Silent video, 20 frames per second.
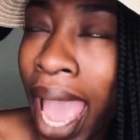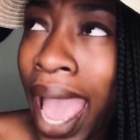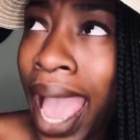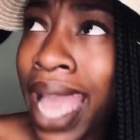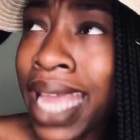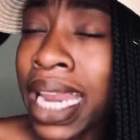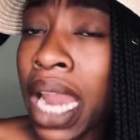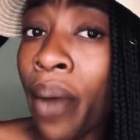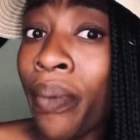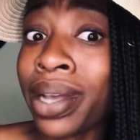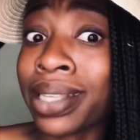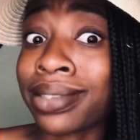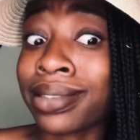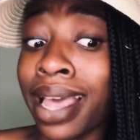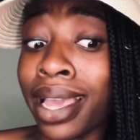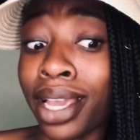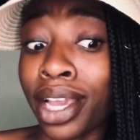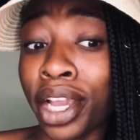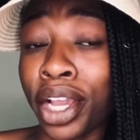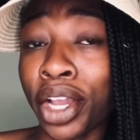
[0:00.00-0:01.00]
And I was
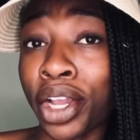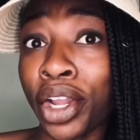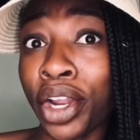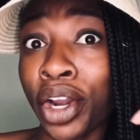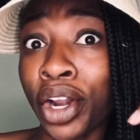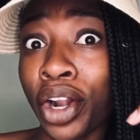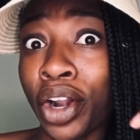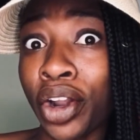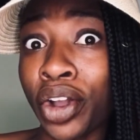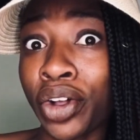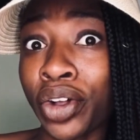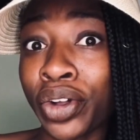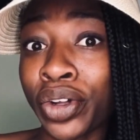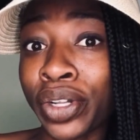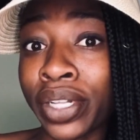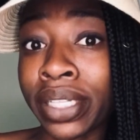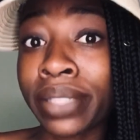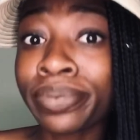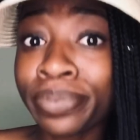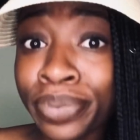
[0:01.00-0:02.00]
like, girl,
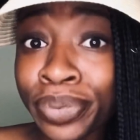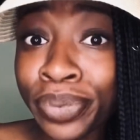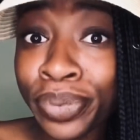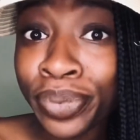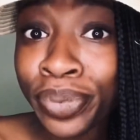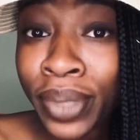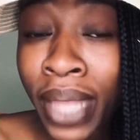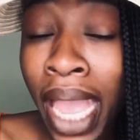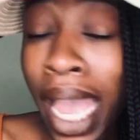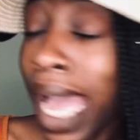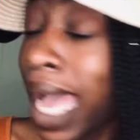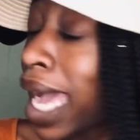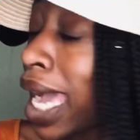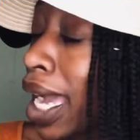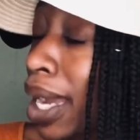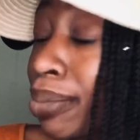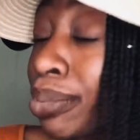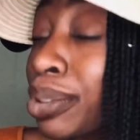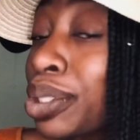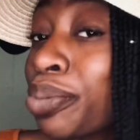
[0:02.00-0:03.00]

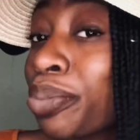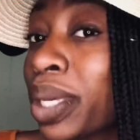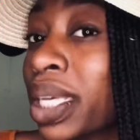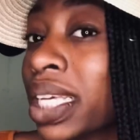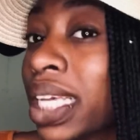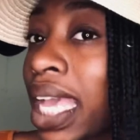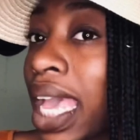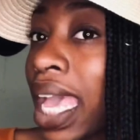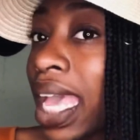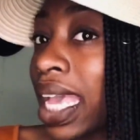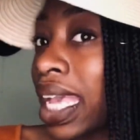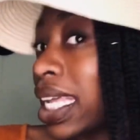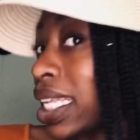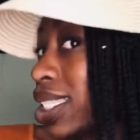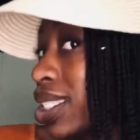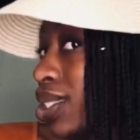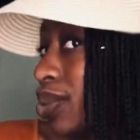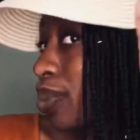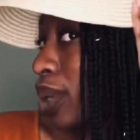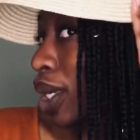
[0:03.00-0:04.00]
come to me.
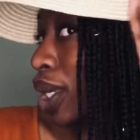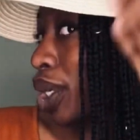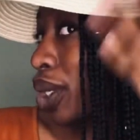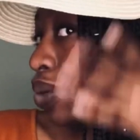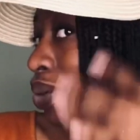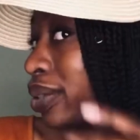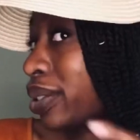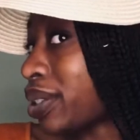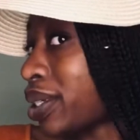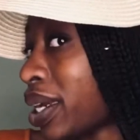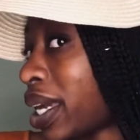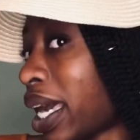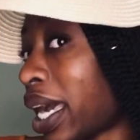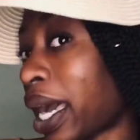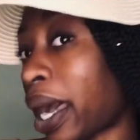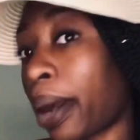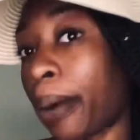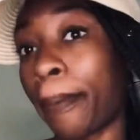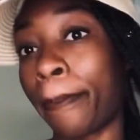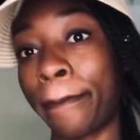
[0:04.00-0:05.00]
Super cute.
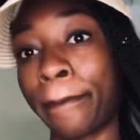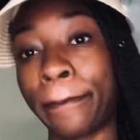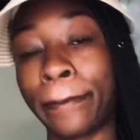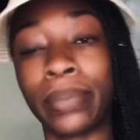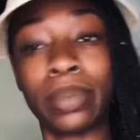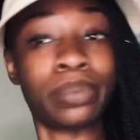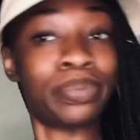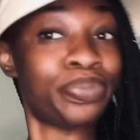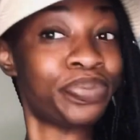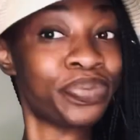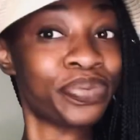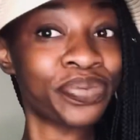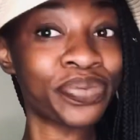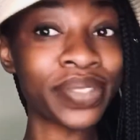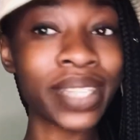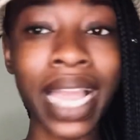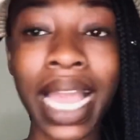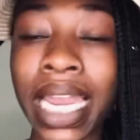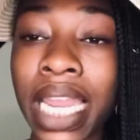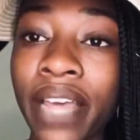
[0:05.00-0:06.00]
Um,
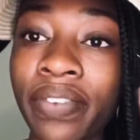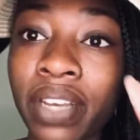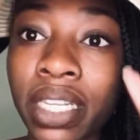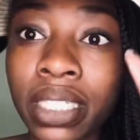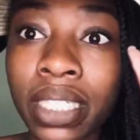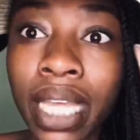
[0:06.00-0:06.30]
I love it.